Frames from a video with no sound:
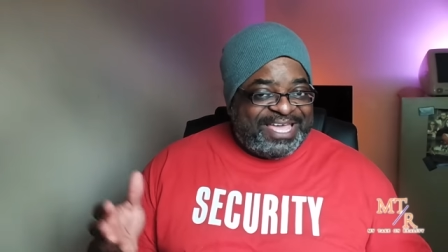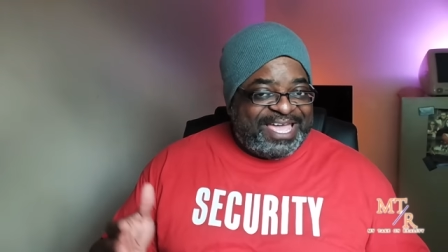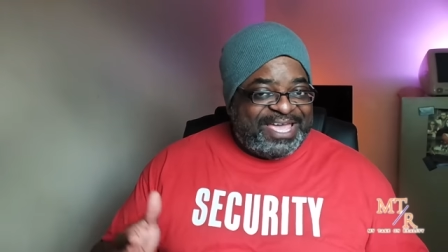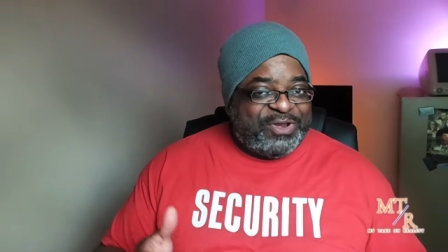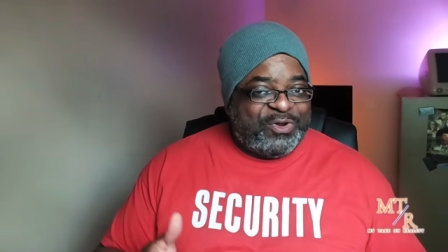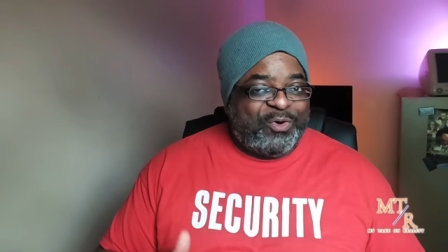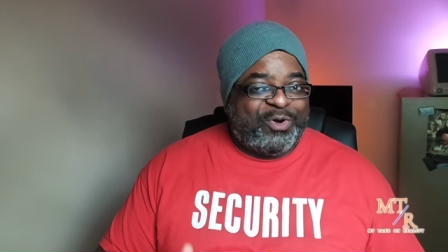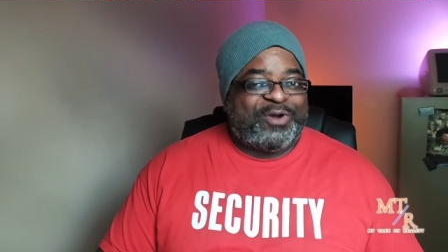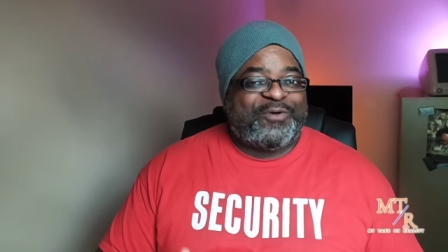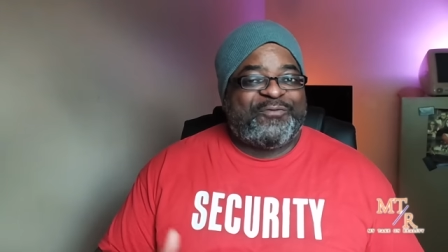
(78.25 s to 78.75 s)
in
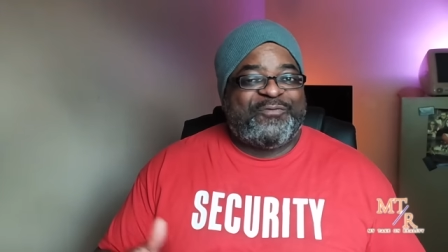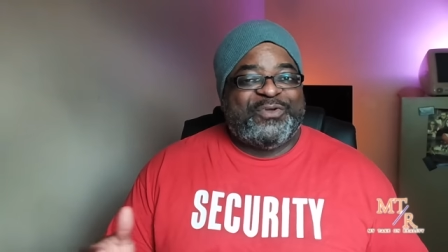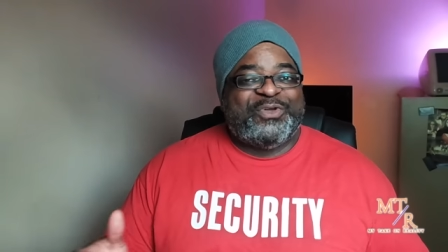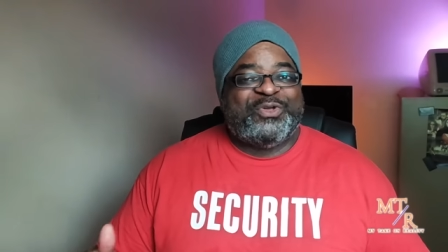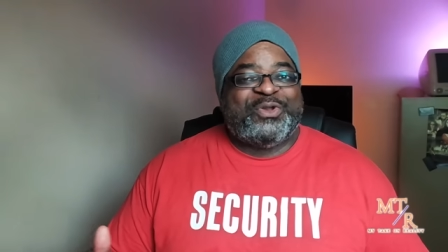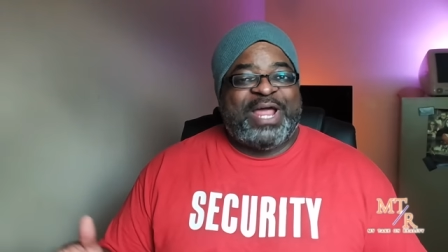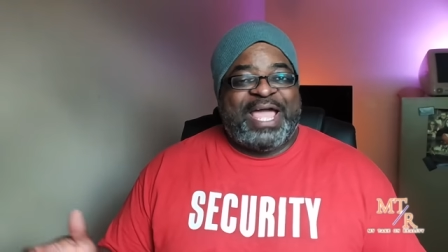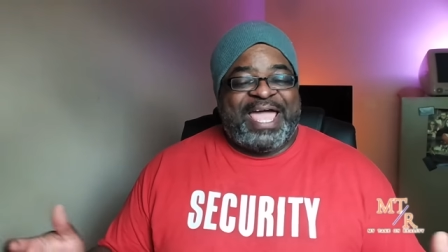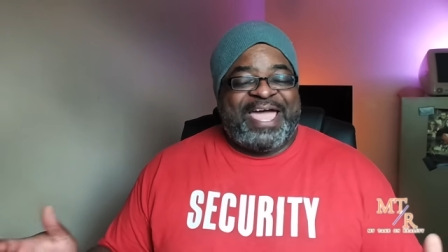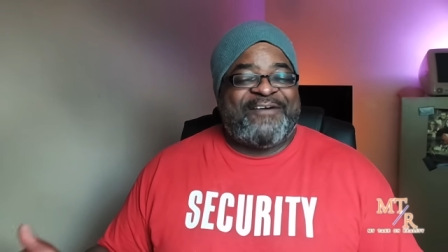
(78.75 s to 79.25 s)
order for you
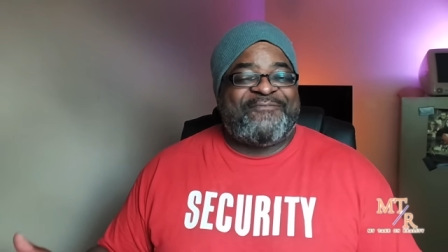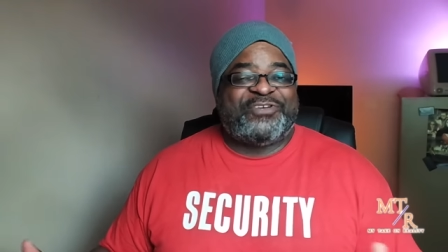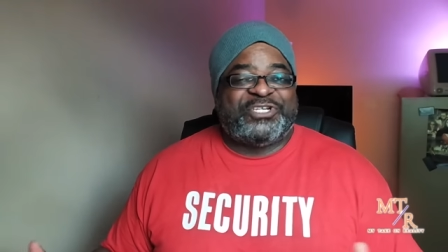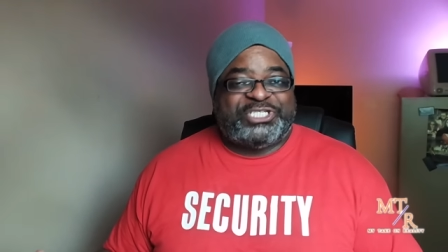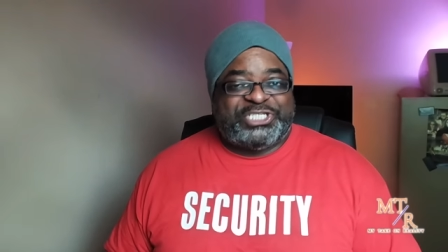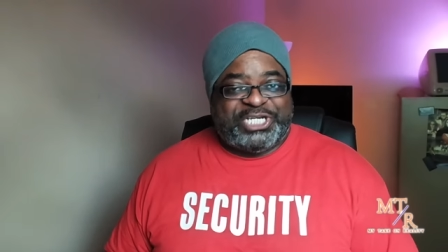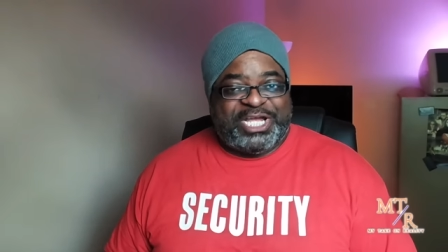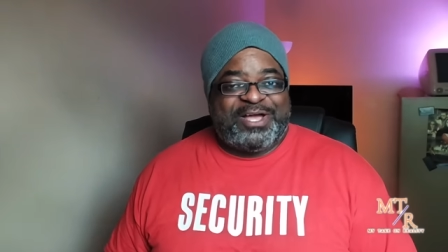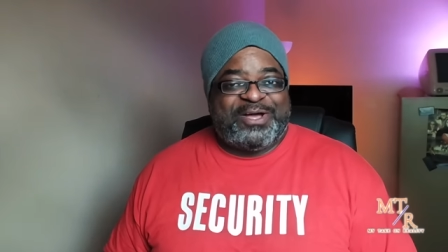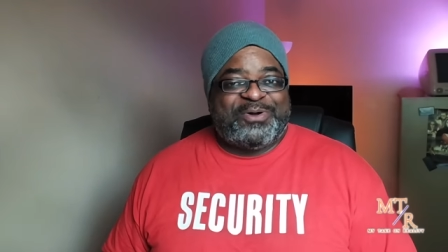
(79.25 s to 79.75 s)
to have a
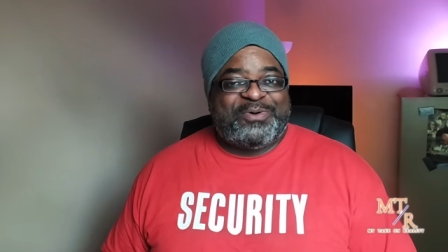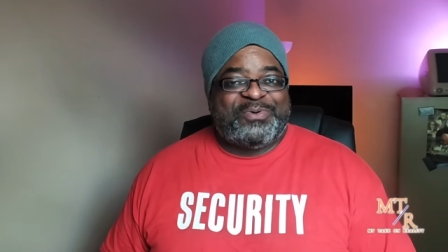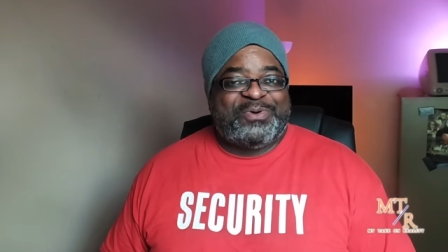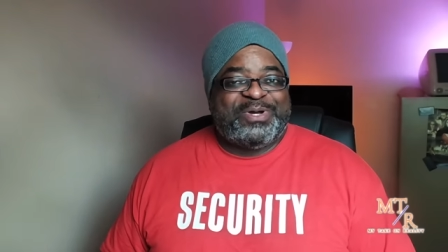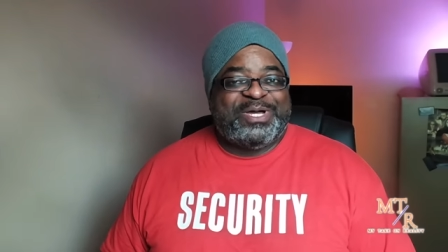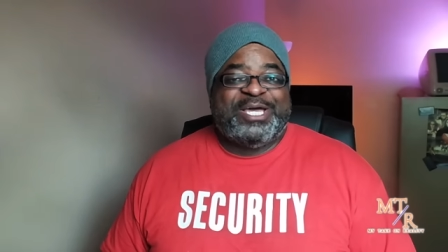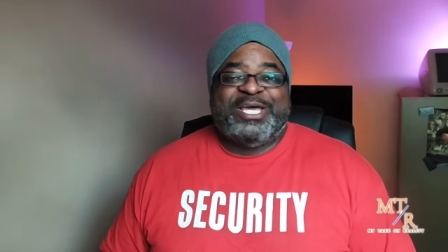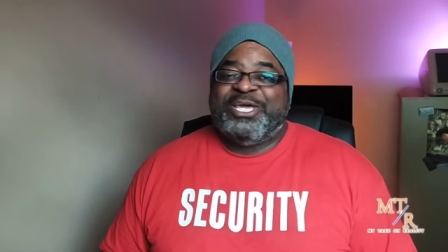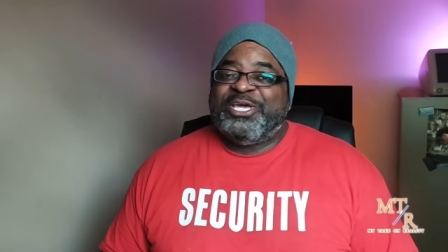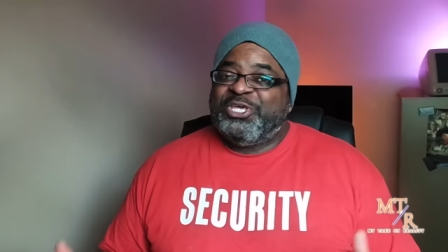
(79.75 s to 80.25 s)
show,
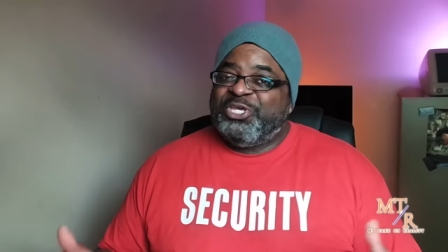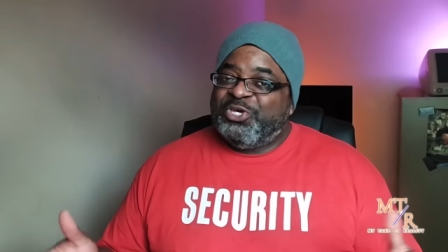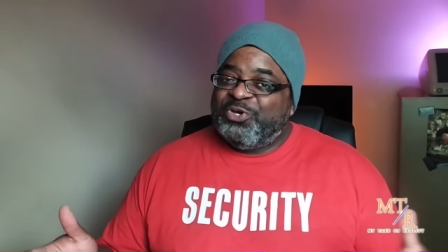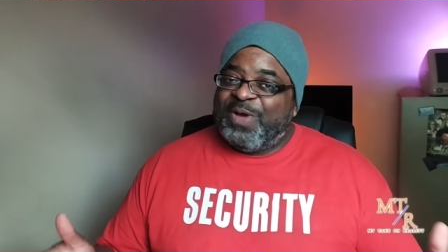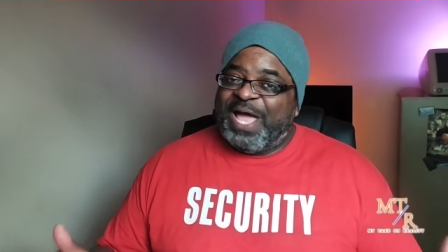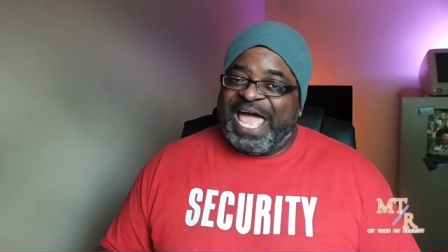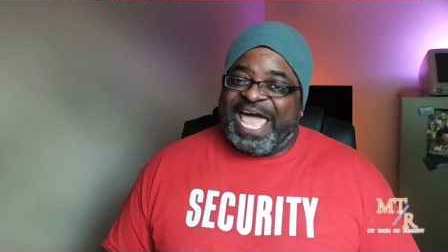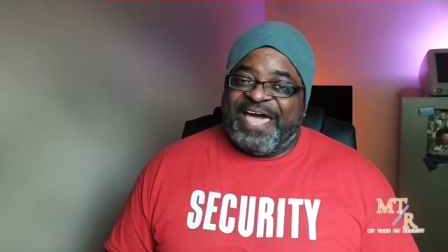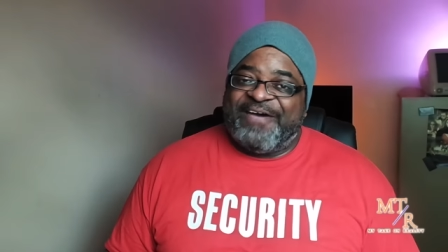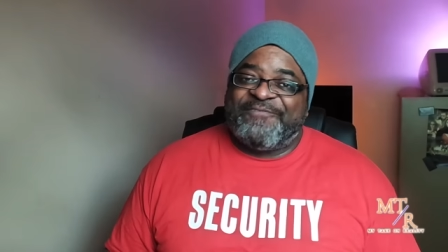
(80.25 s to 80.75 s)
you
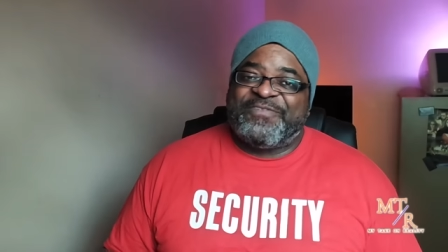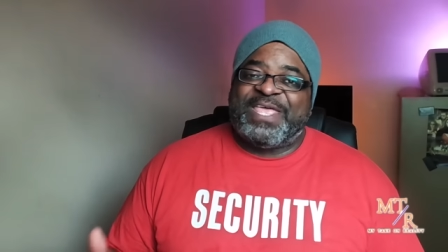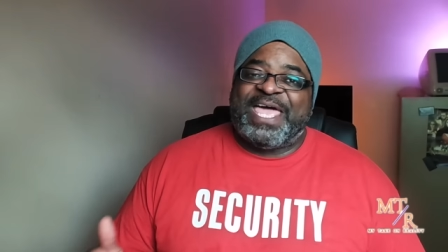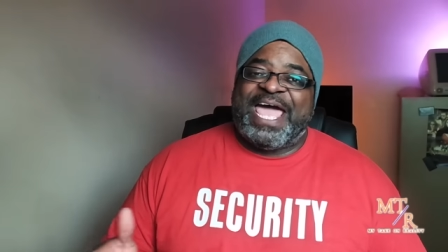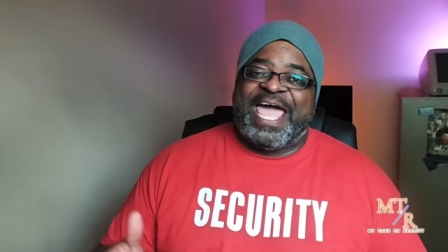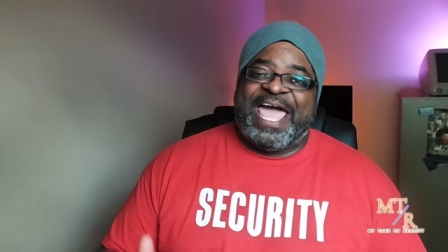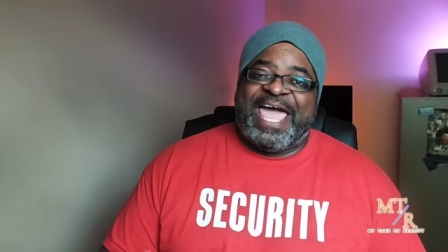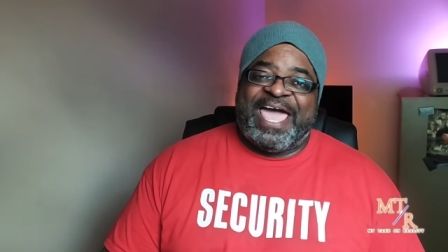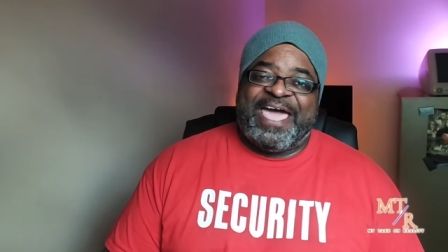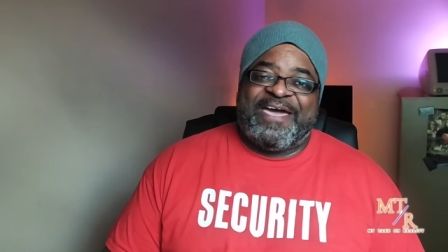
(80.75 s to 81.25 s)
have to
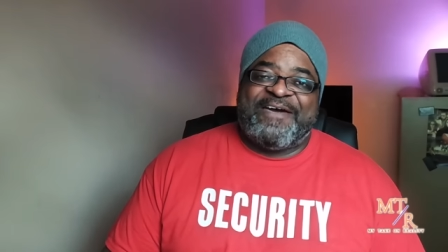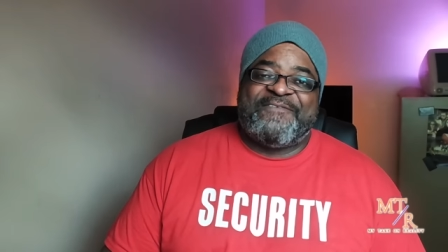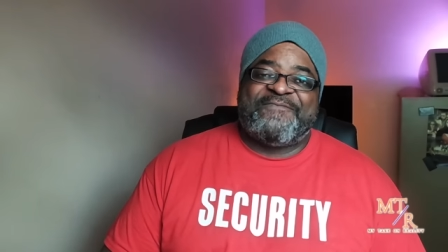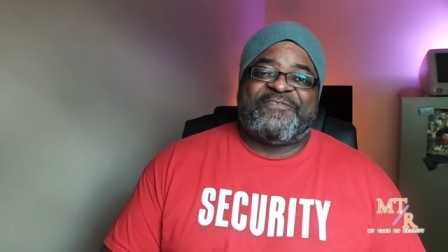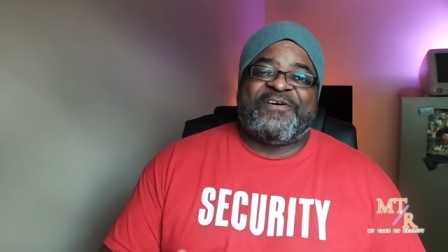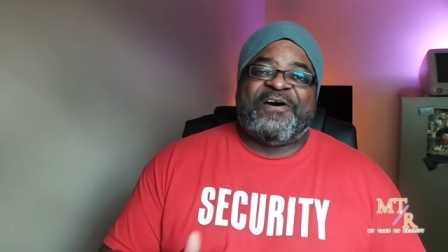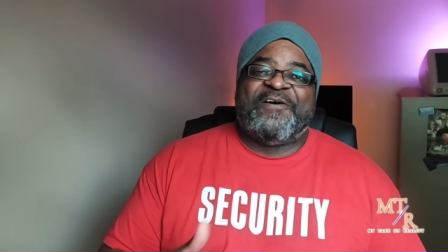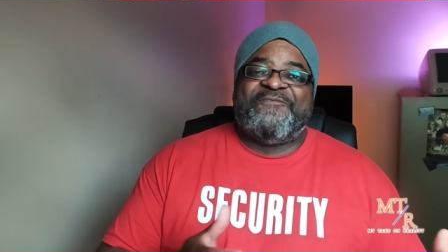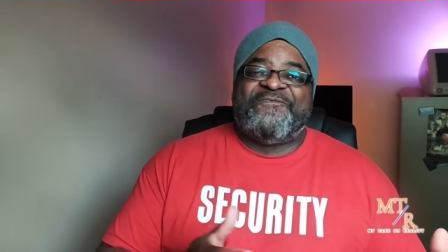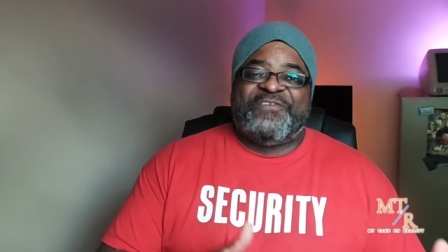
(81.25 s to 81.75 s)
have
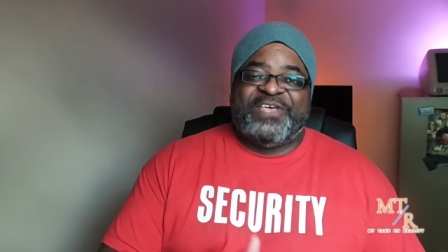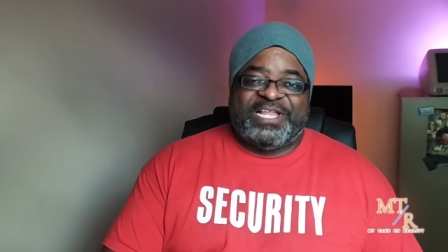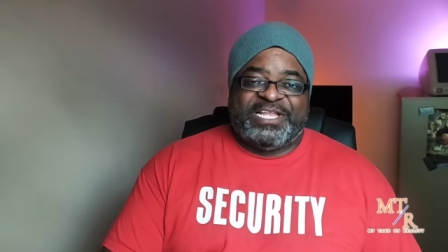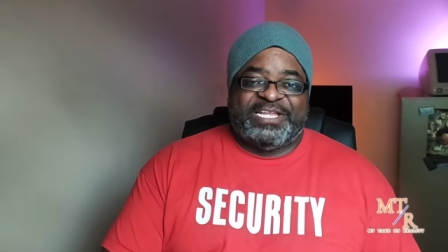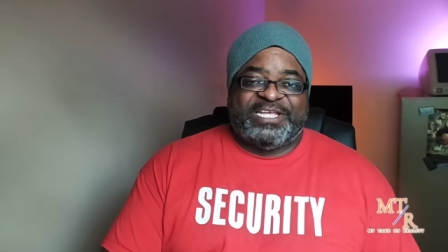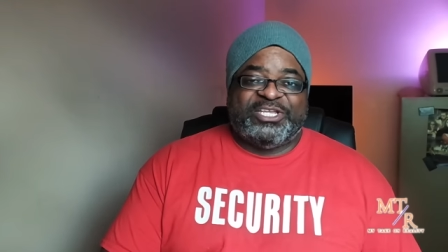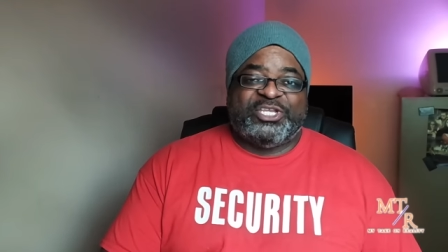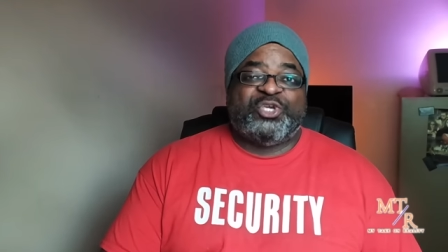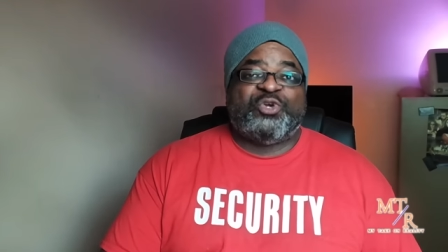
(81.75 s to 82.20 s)
a villain.